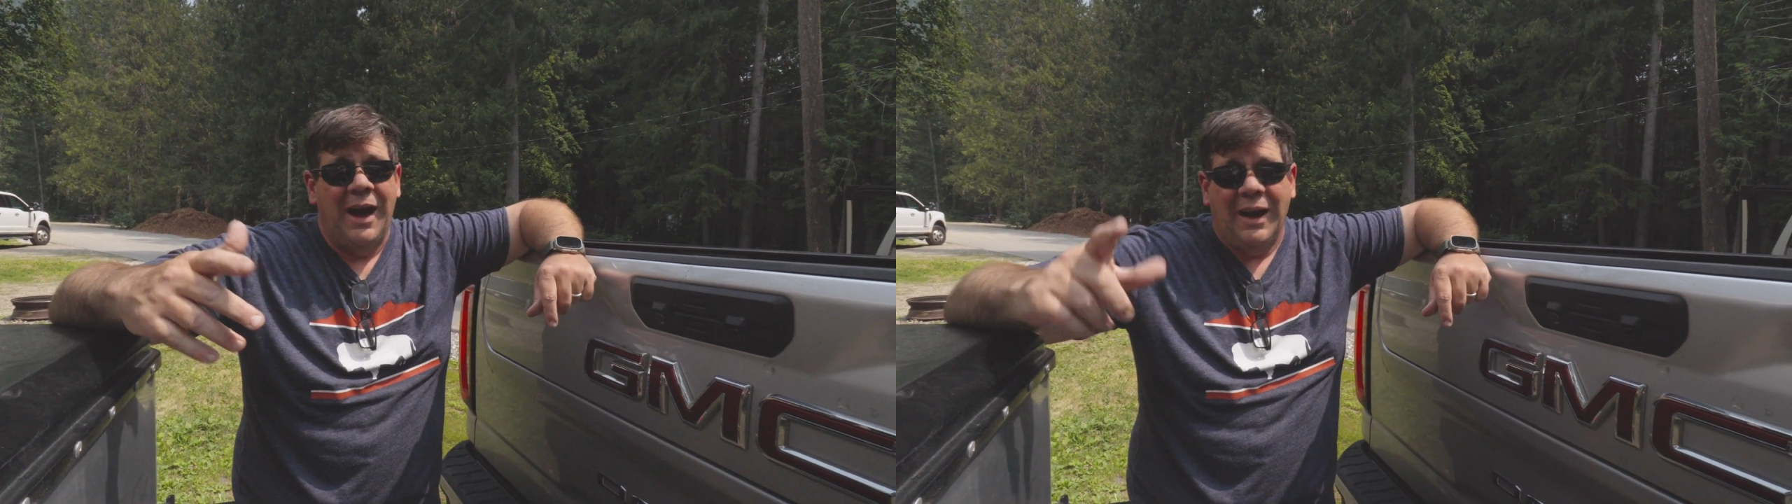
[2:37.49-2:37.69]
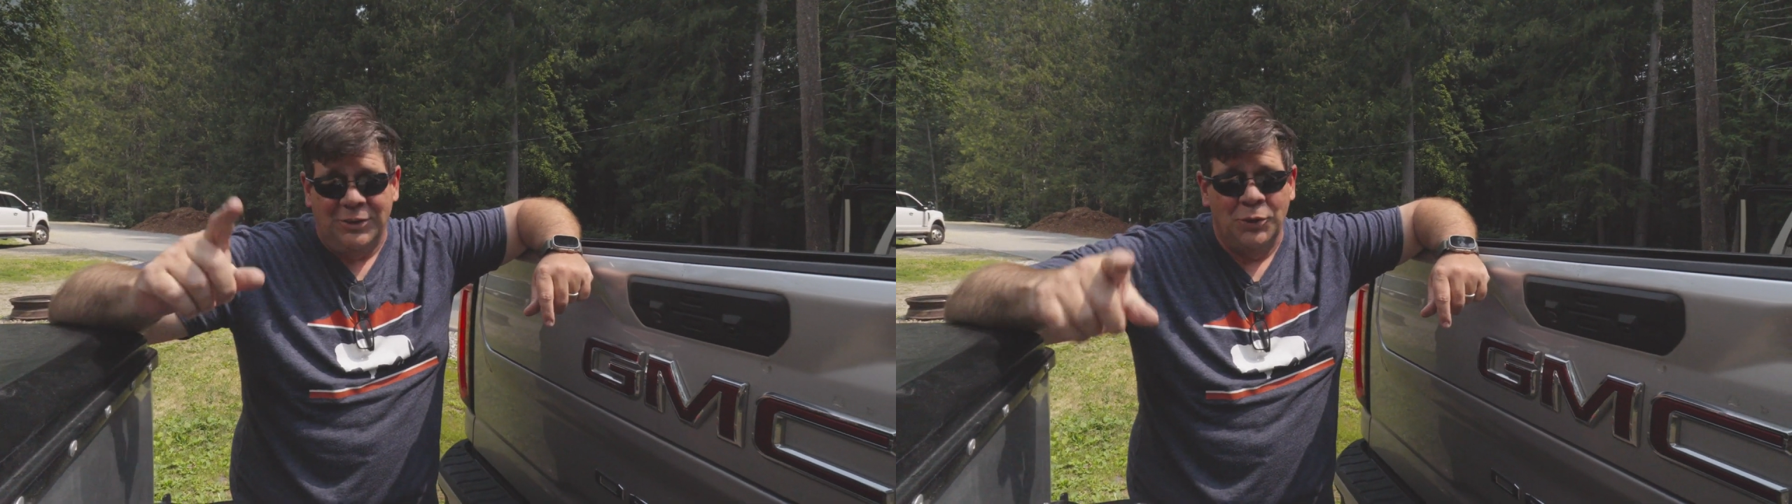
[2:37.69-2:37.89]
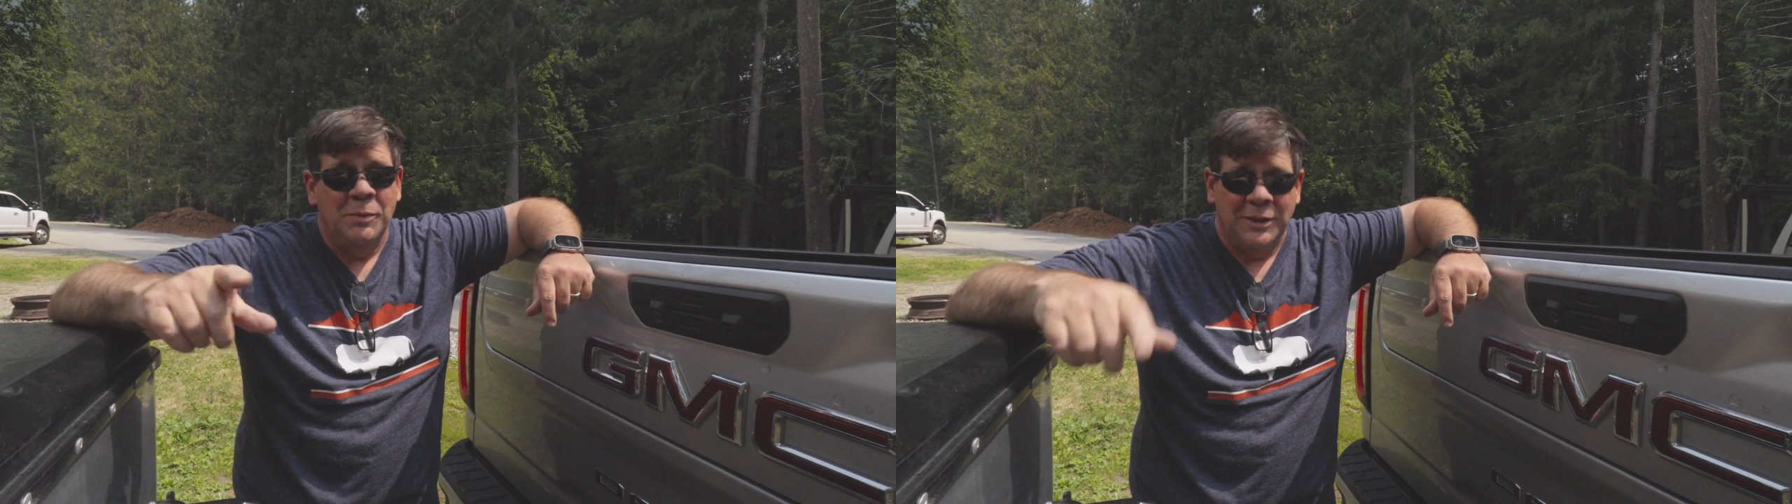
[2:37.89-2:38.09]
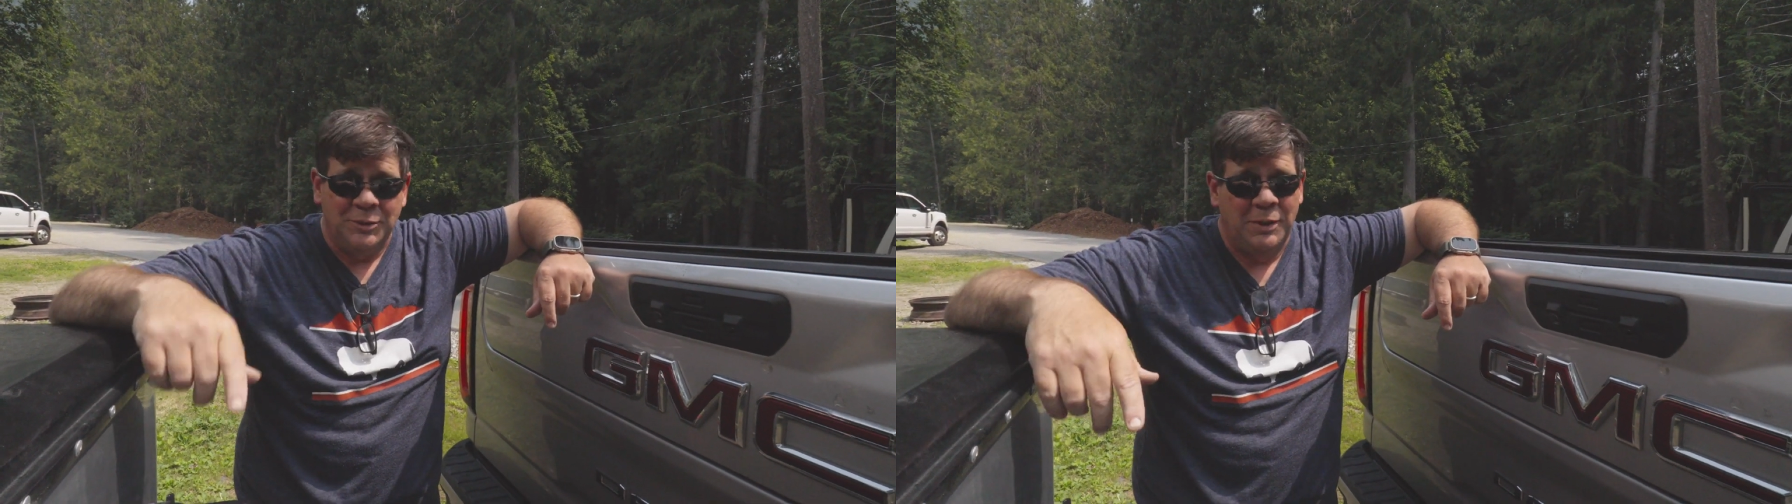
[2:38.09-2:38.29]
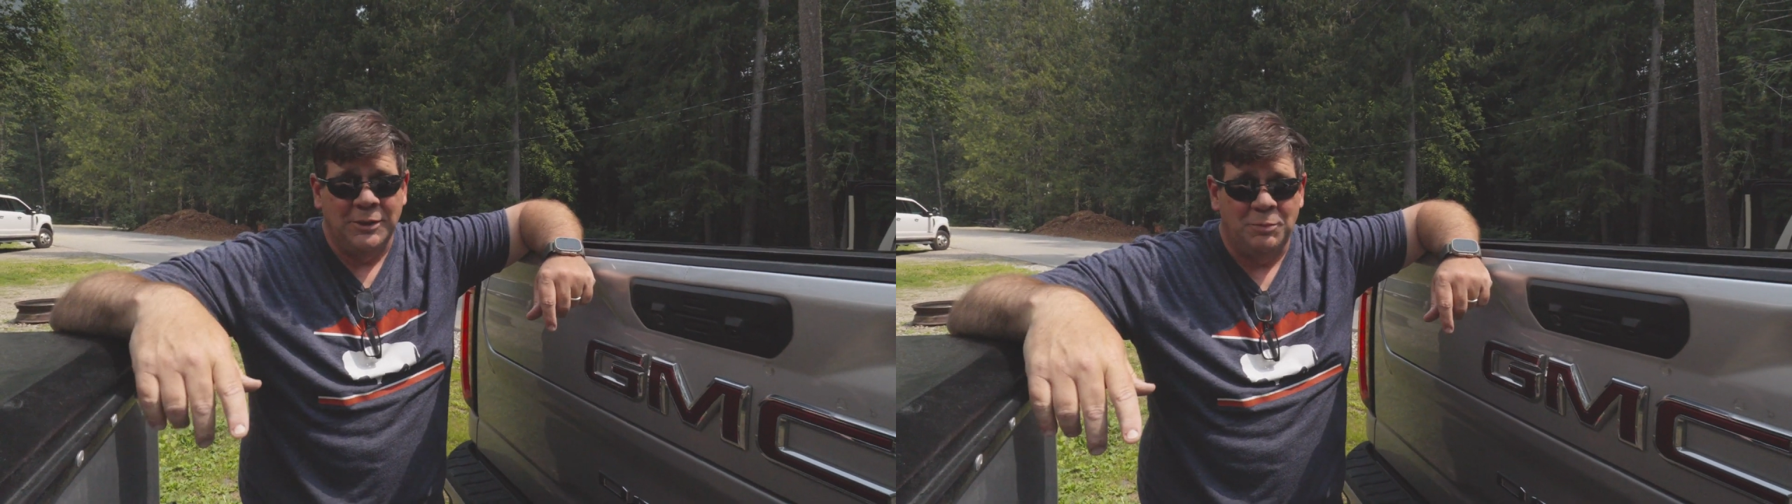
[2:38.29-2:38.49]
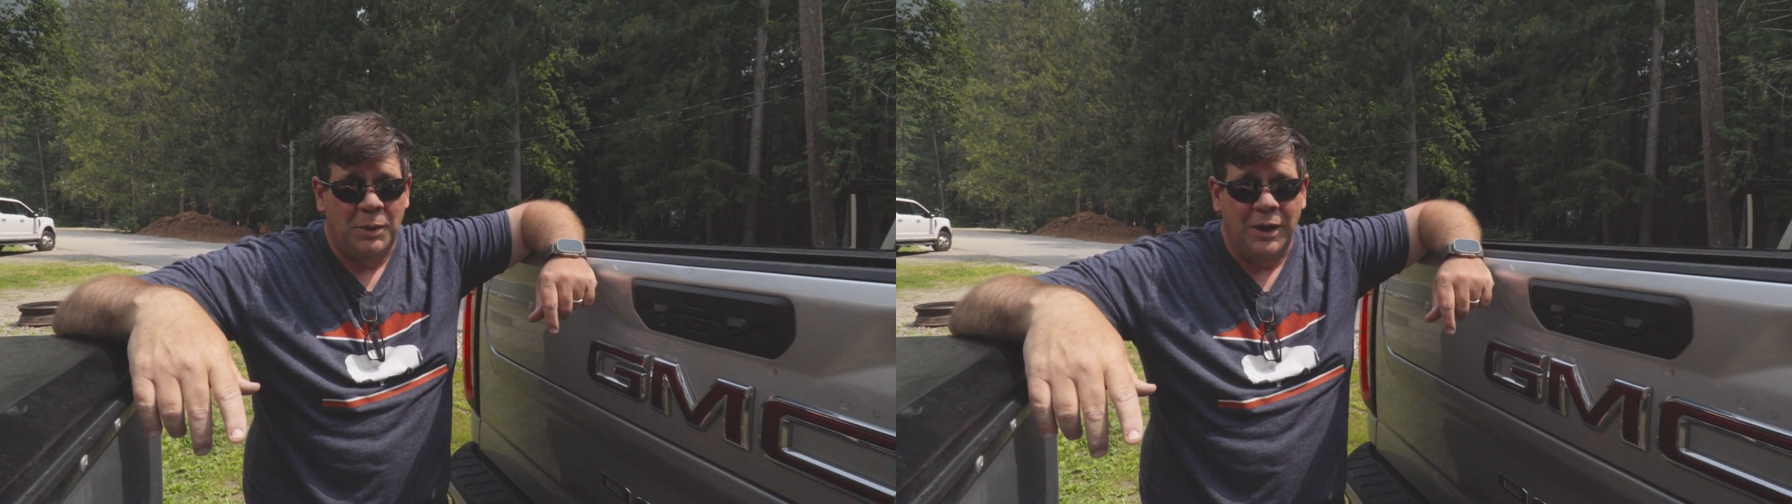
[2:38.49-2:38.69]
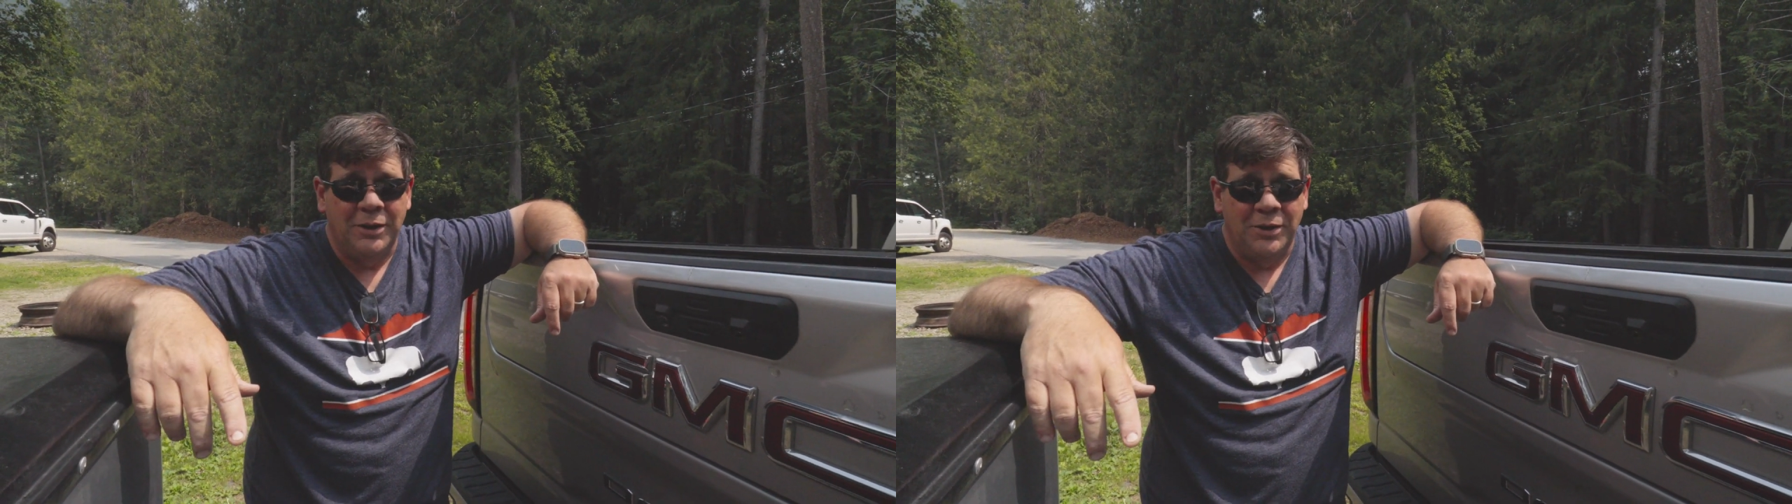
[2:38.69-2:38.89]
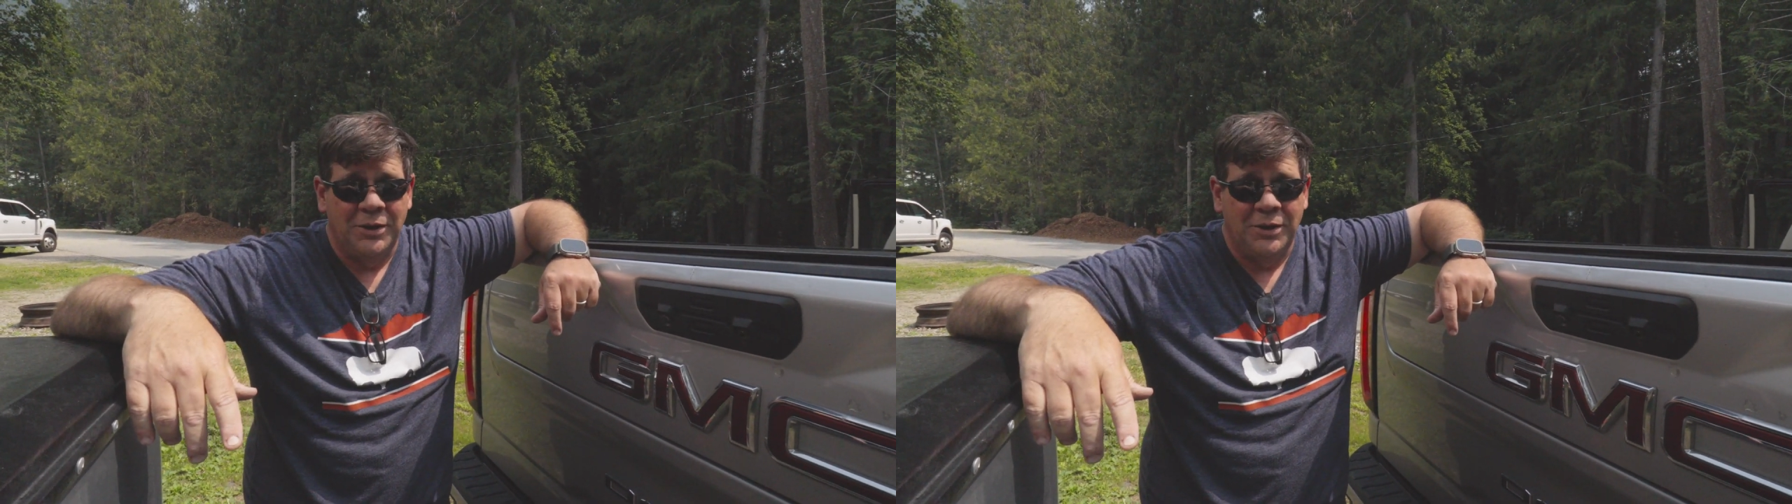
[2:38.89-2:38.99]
I do miss my spotter.